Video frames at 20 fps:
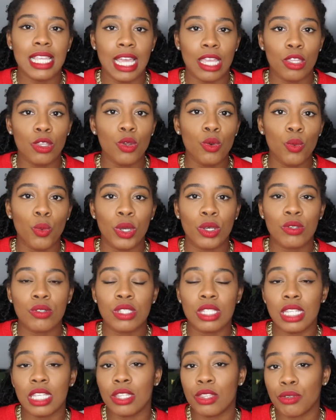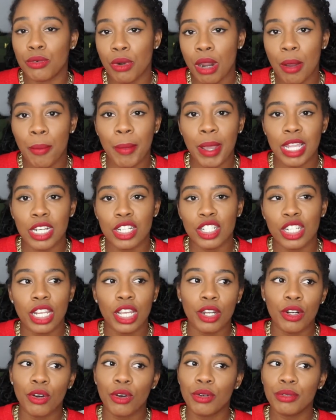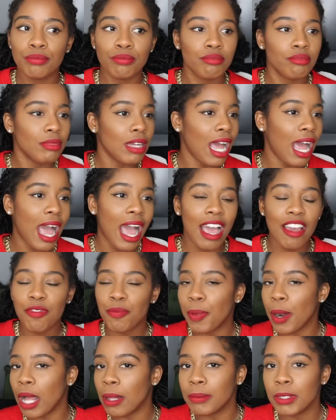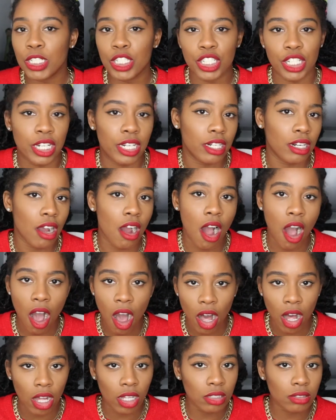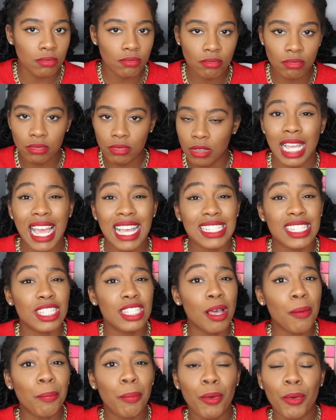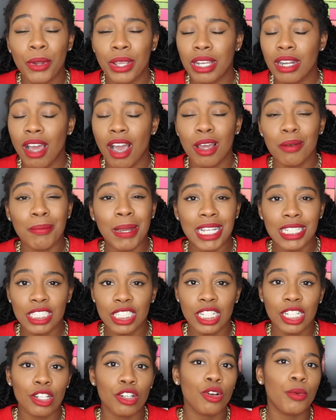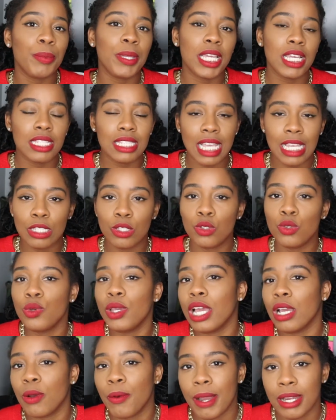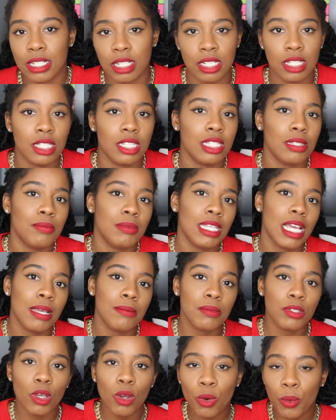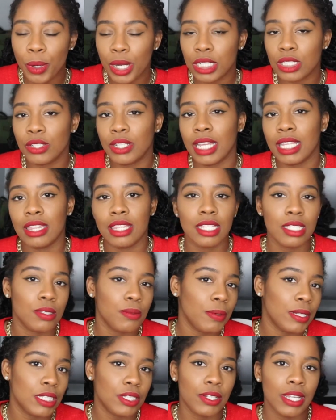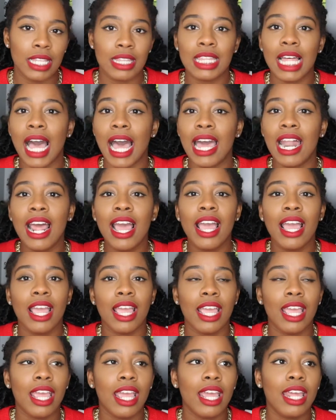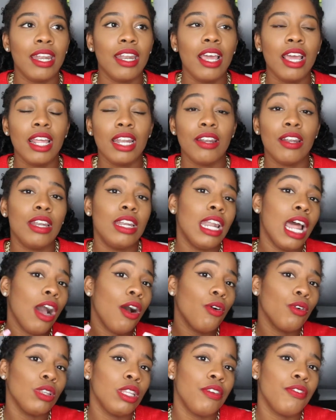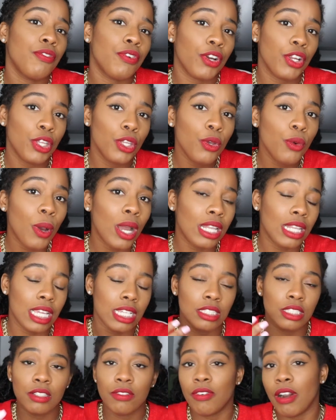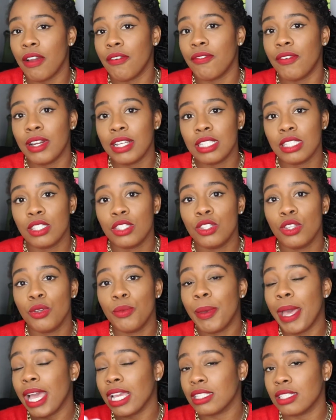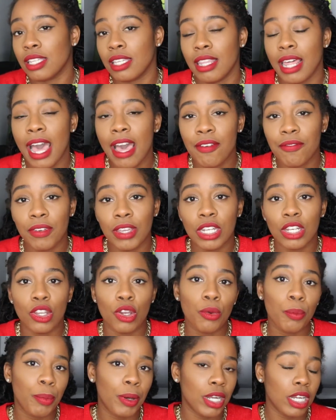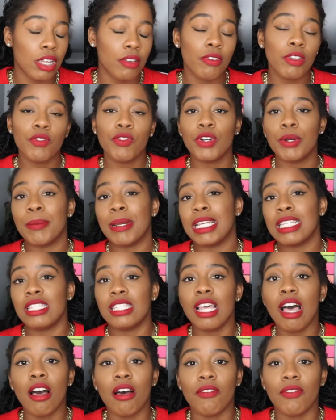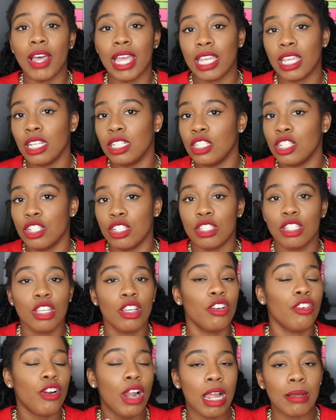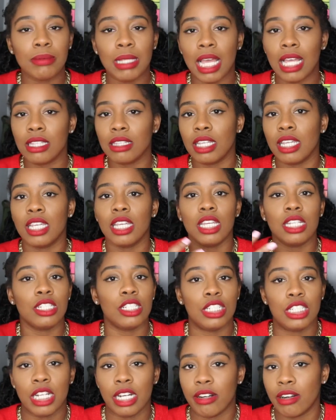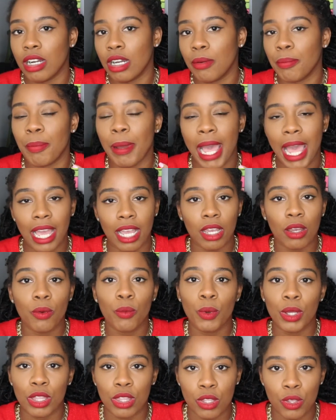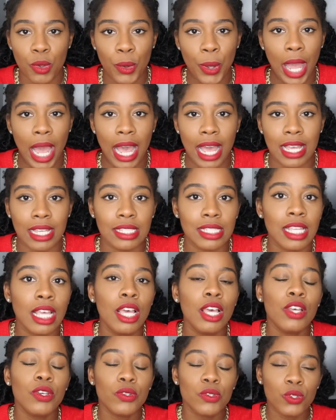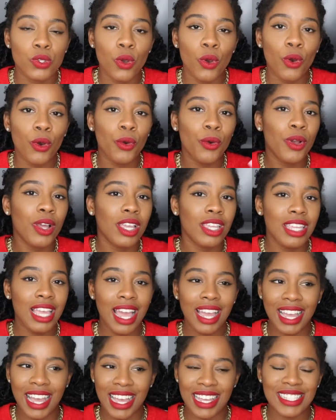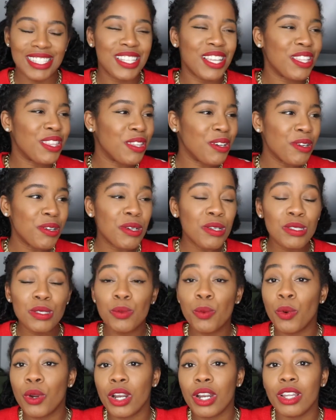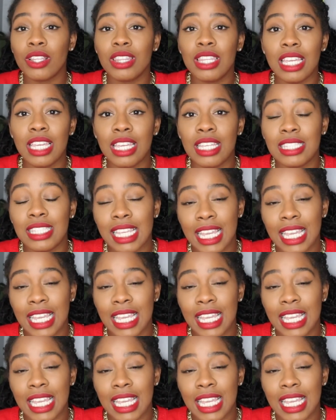that you will see throughout my channel, I've probably shared a haul at some point on my channel because I do get questions sometimes, oh, where'd you get this? Where'd you get that? And not only for you, I like to reference you back to that video, but even for myself, I can just grab that link and share it back with you guys. So yeah, guys, those were the